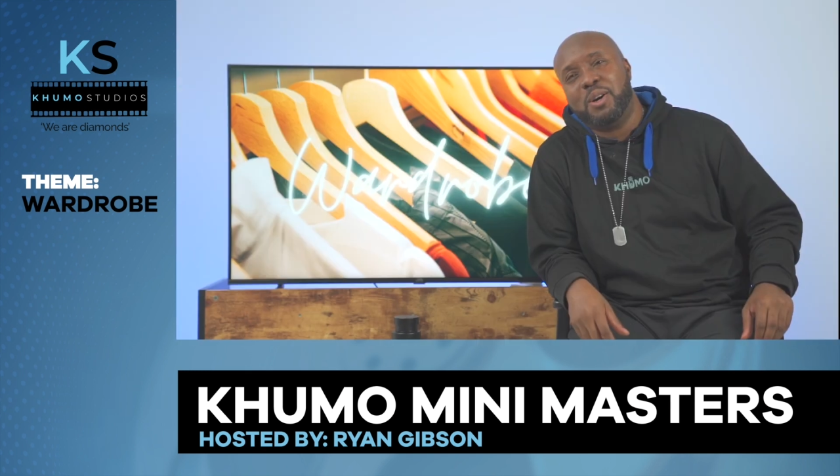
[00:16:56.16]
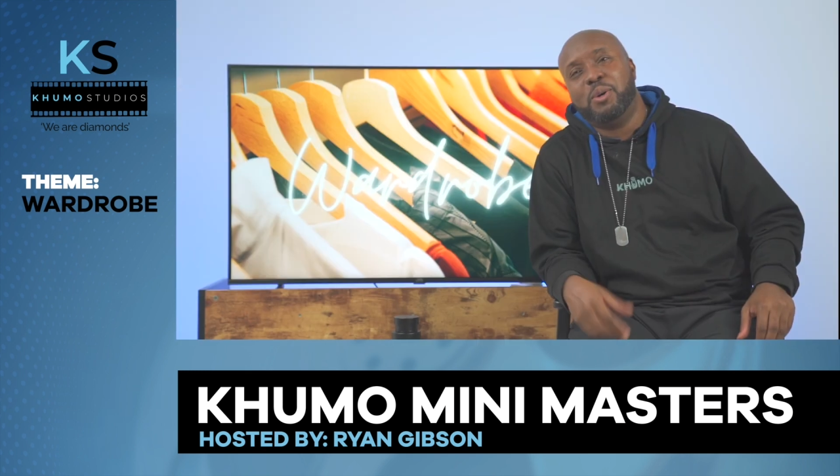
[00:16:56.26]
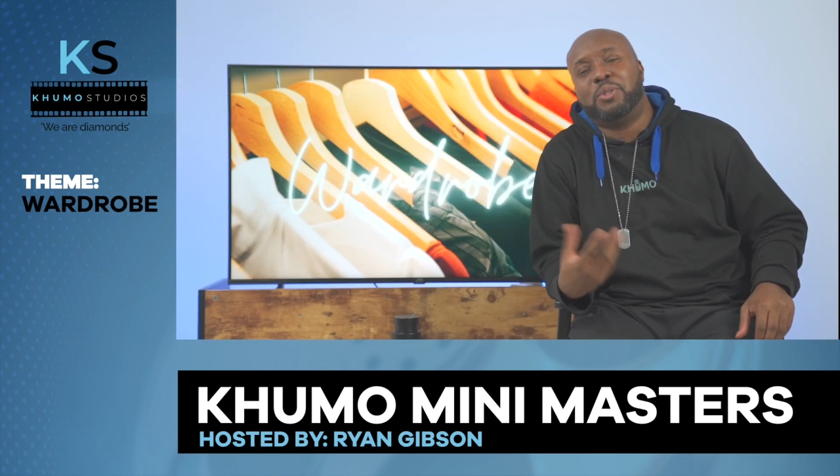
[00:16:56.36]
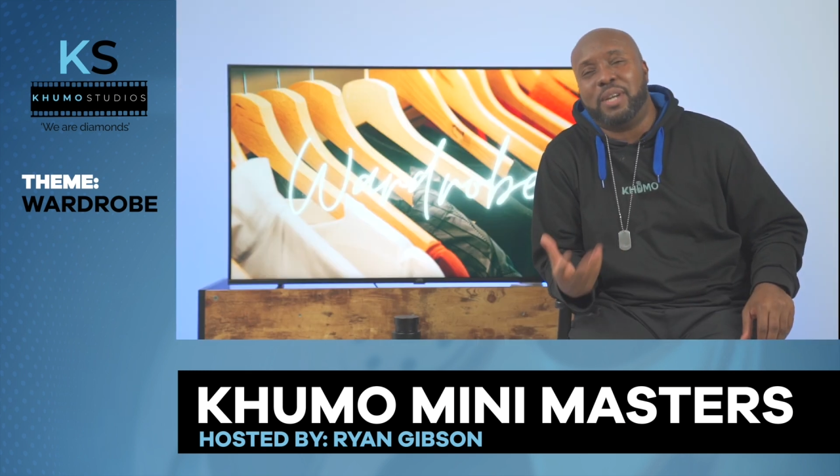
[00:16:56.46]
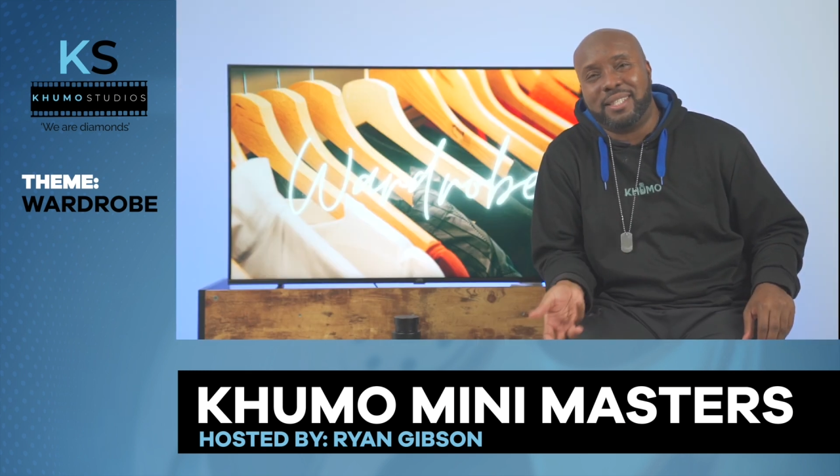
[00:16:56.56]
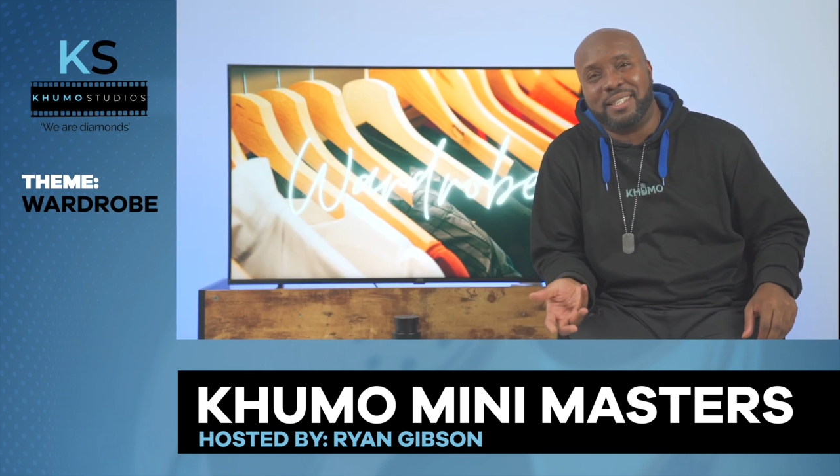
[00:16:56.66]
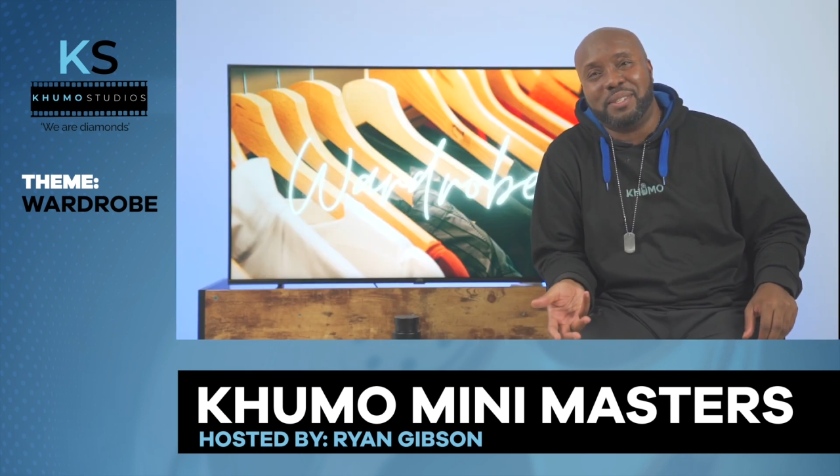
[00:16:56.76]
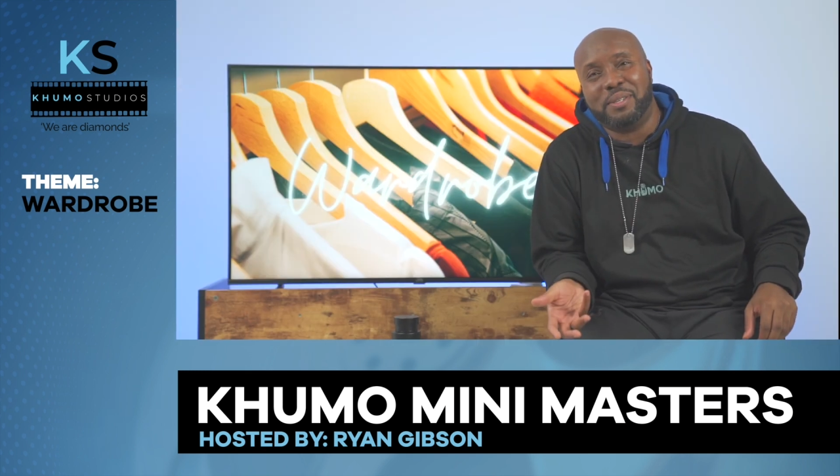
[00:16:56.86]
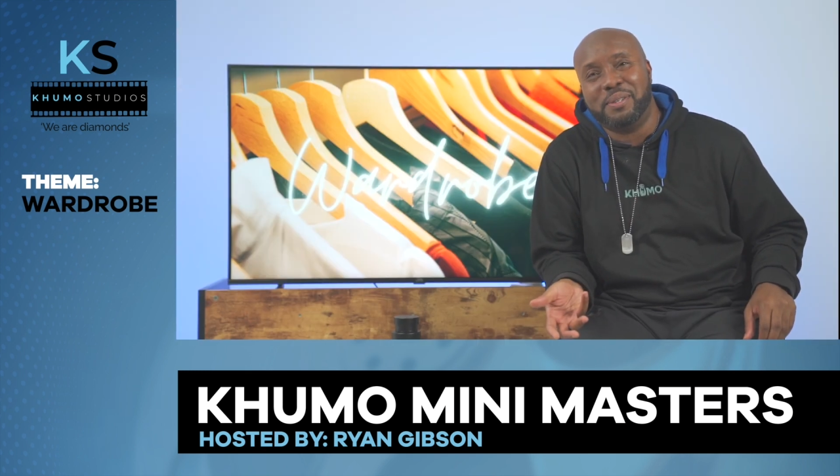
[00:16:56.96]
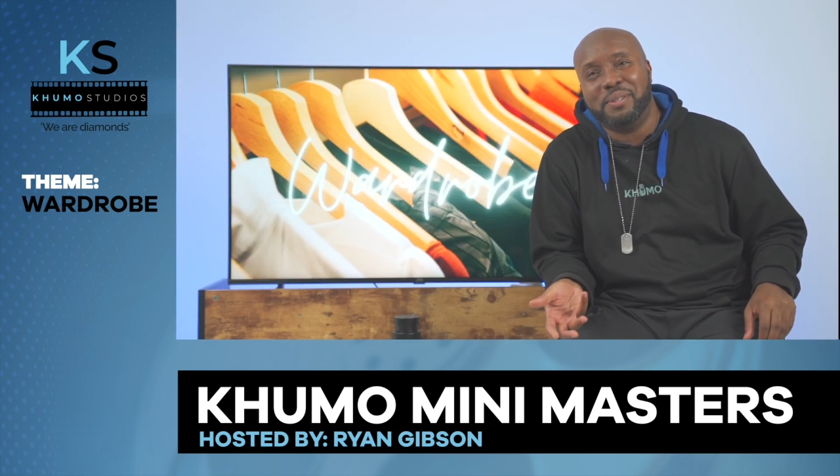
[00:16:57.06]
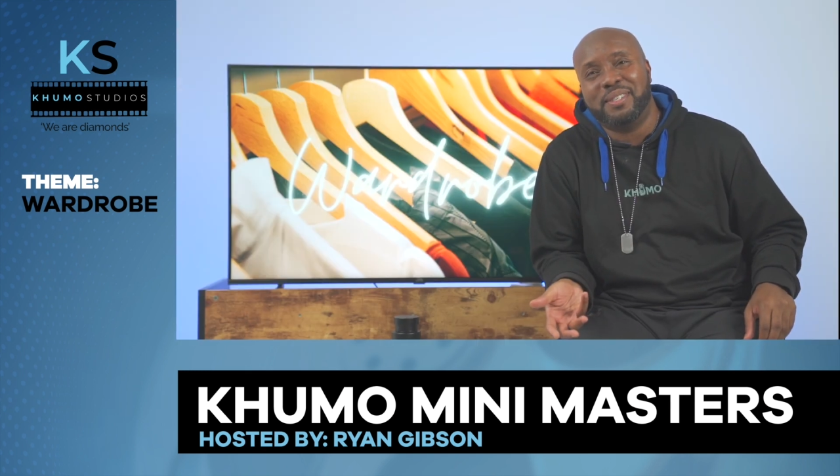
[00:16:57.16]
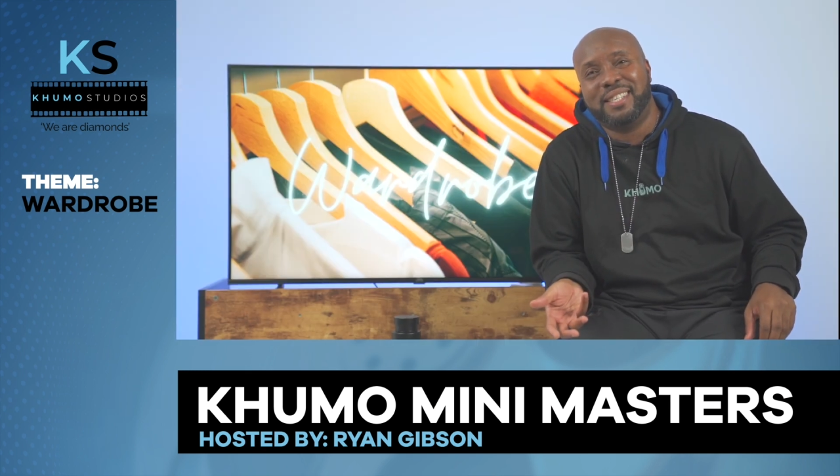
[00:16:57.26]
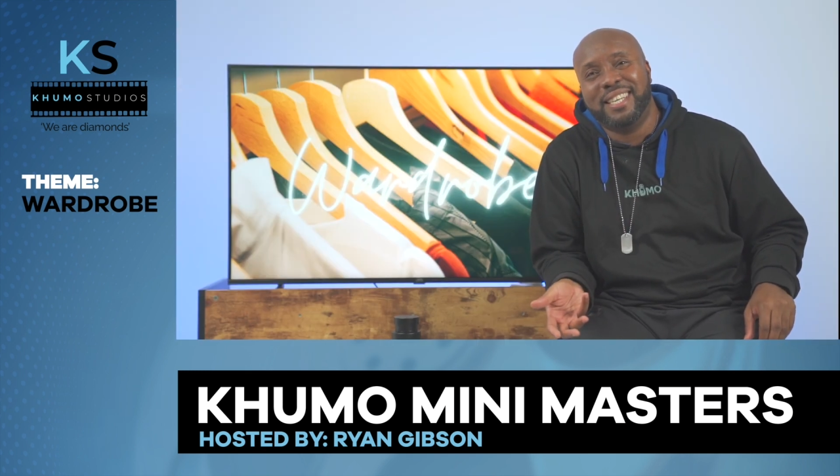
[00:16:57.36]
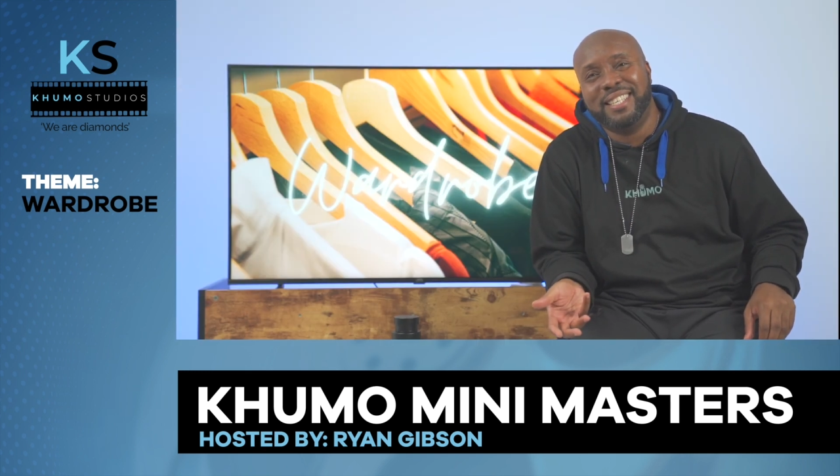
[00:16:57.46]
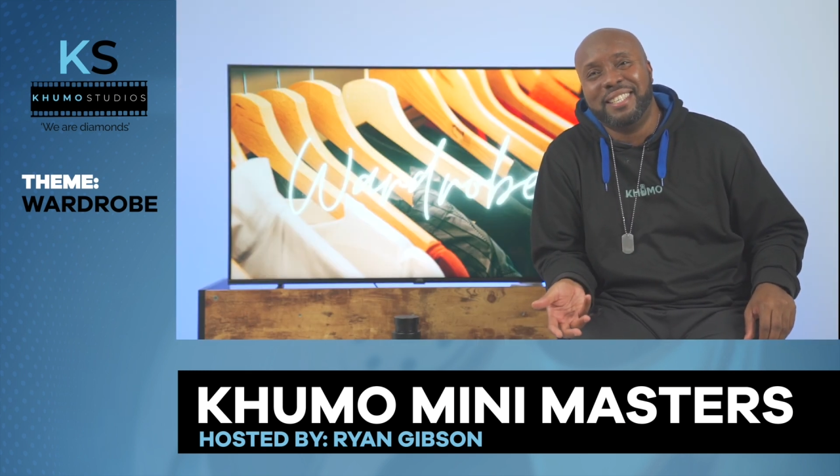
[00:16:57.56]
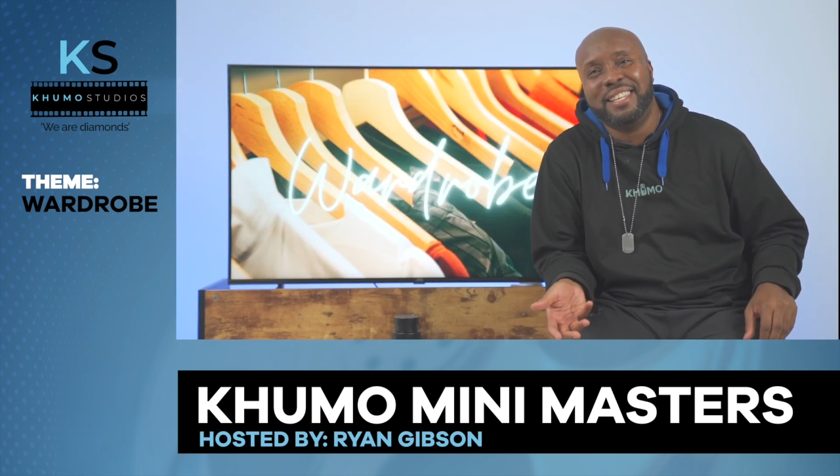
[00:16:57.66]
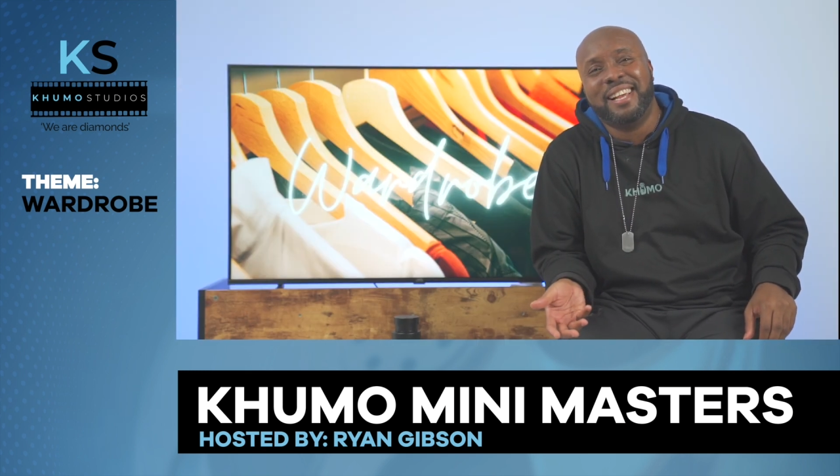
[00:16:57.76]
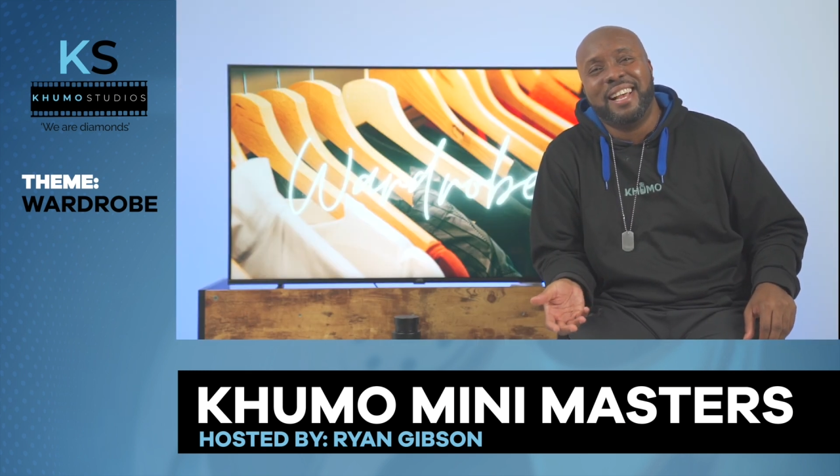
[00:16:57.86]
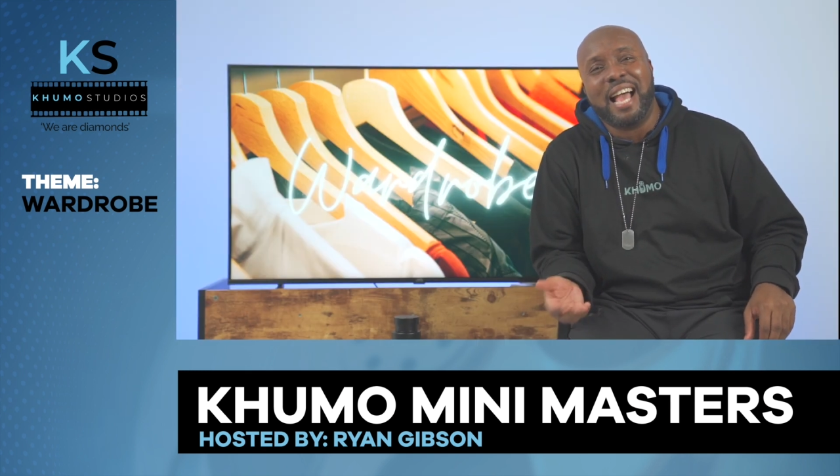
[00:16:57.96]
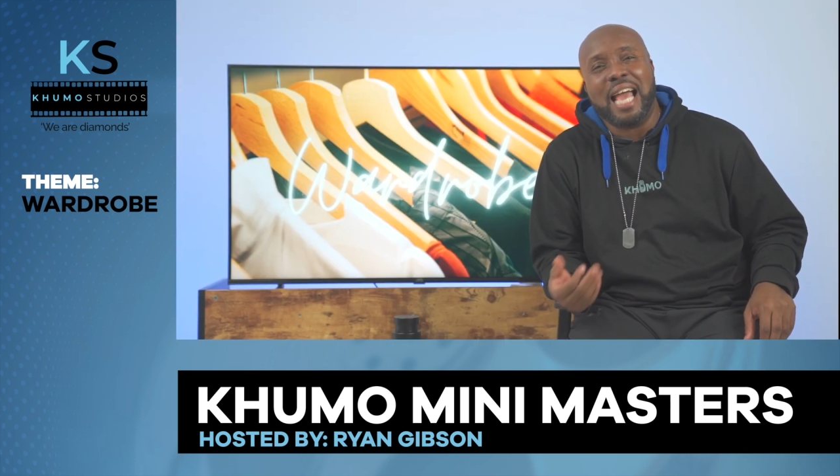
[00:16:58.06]
who dresses you?
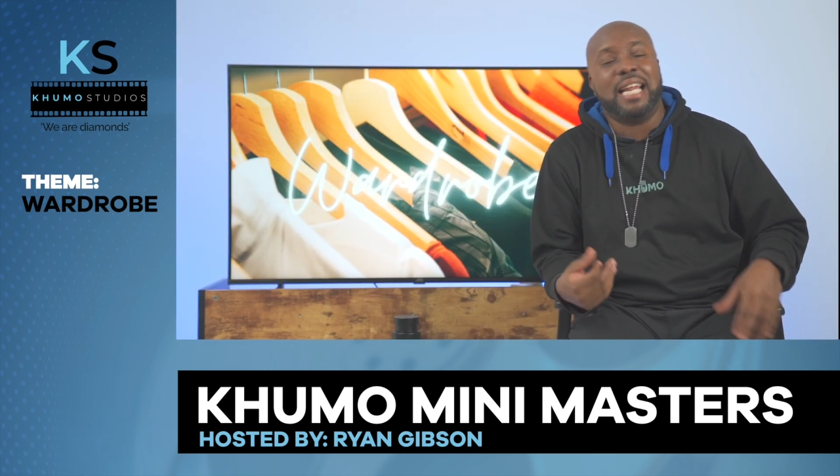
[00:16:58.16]
And